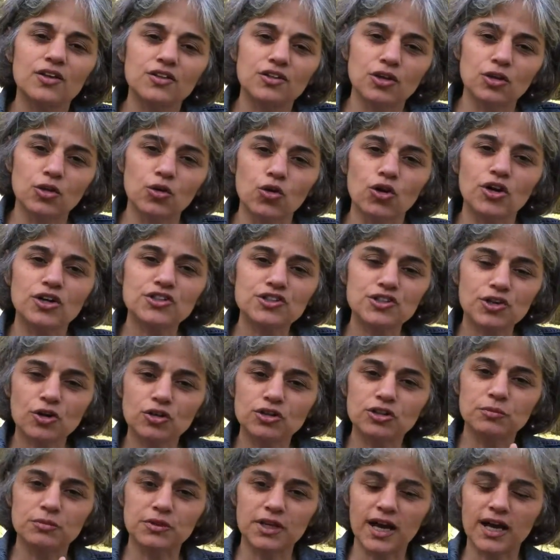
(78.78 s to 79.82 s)
the Lord
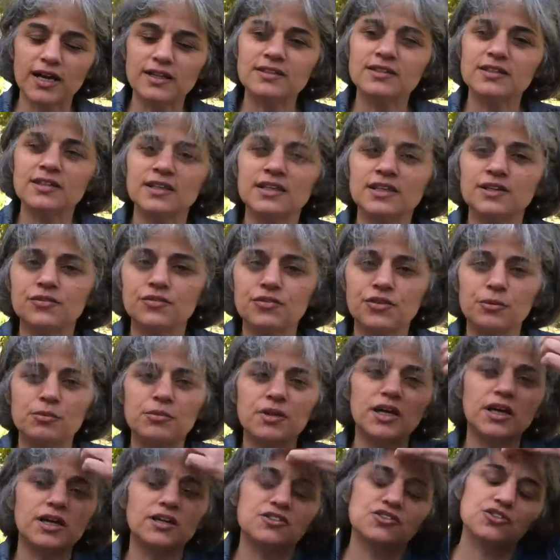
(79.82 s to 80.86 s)
told him not to eat from
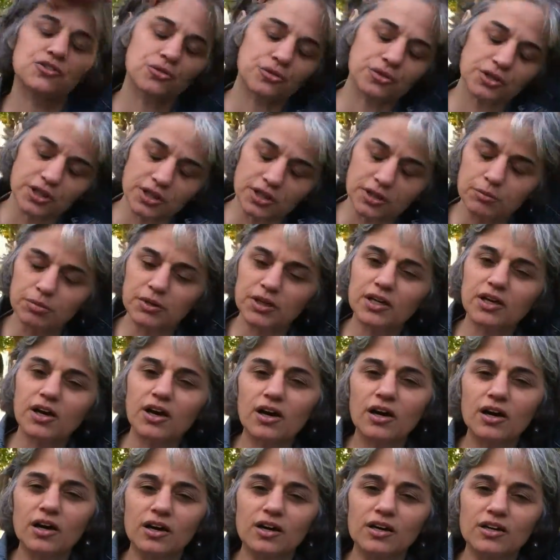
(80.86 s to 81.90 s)
that tree
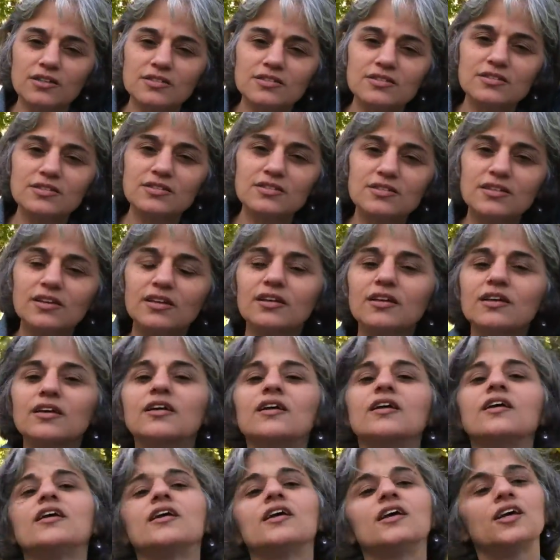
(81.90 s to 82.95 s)
because
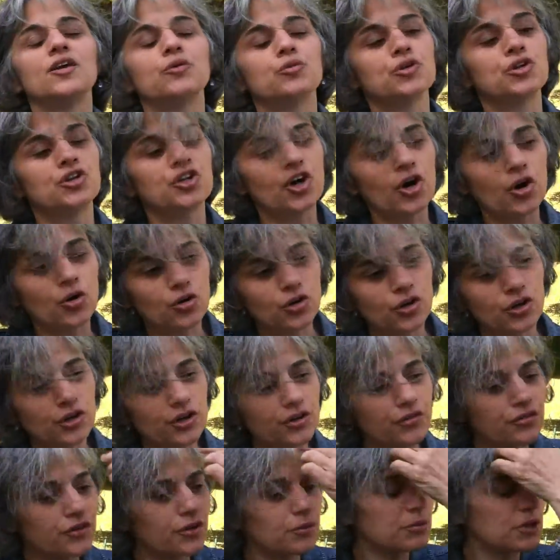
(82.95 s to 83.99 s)
he would know
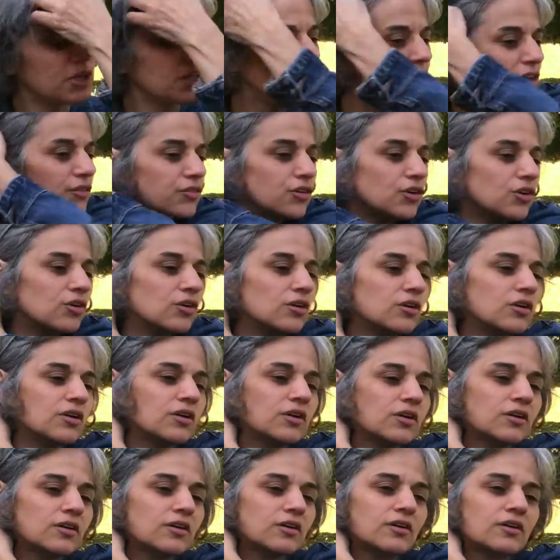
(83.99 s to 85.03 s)
good from evil.
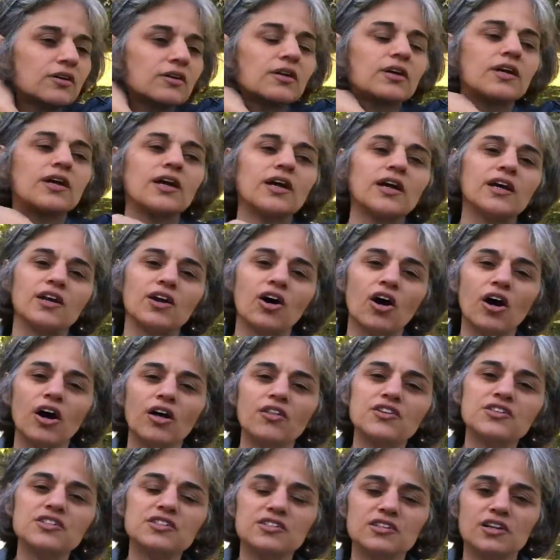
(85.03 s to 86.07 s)
And all
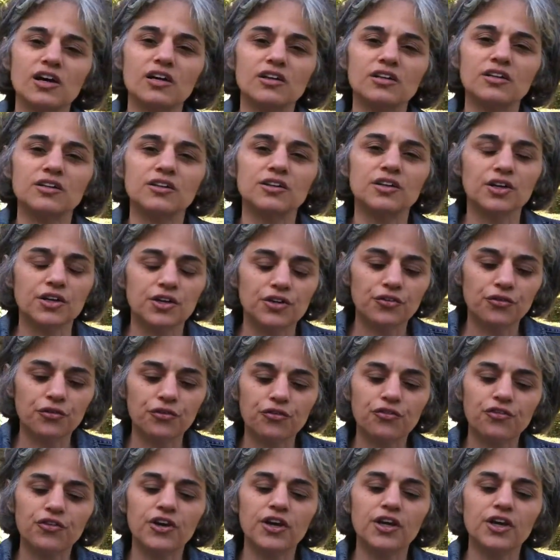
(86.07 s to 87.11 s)
of a sudden,
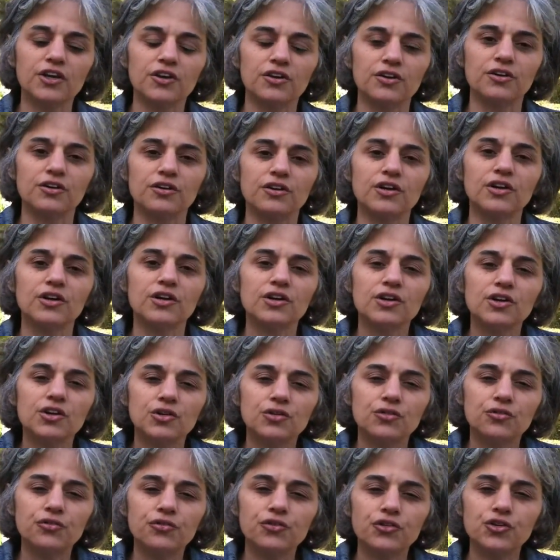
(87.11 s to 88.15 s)
fear,
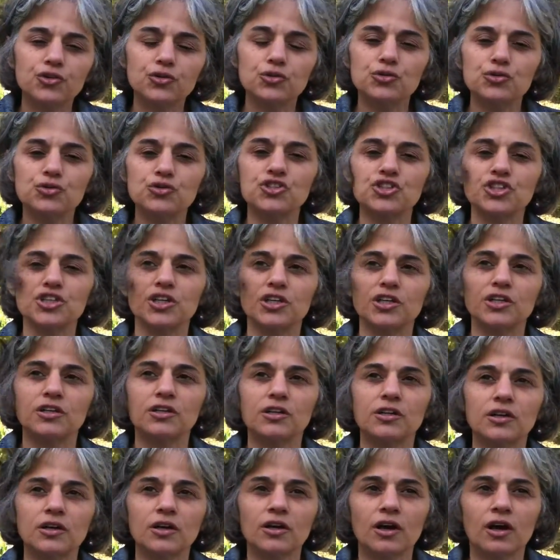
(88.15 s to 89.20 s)

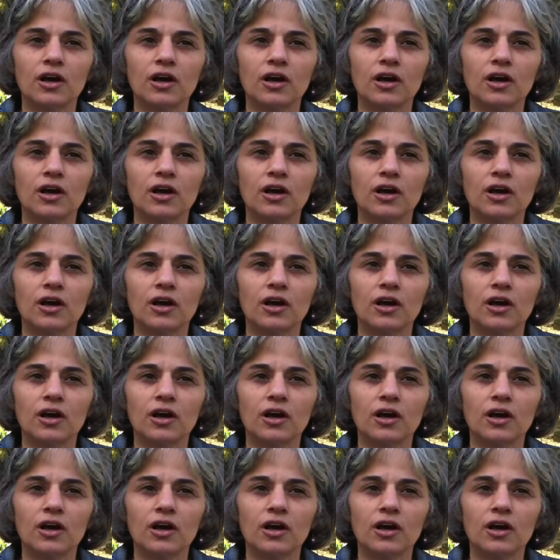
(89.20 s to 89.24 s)
confusion,